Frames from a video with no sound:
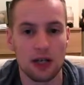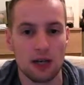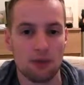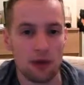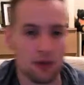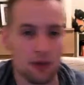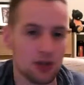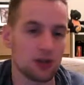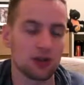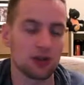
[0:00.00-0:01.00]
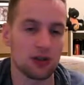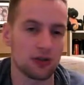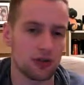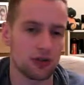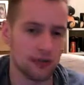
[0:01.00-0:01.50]
But when you just start
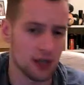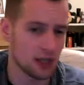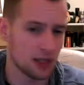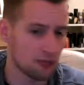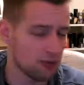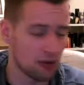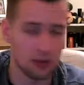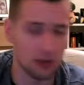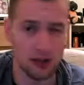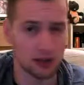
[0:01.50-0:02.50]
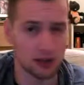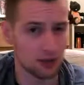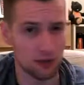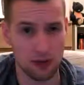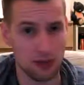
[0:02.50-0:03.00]
off, you probably don't need to
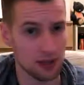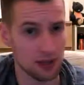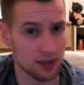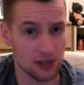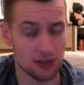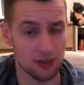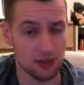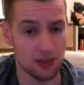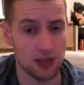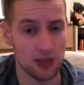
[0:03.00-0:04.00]
worry about the season mode.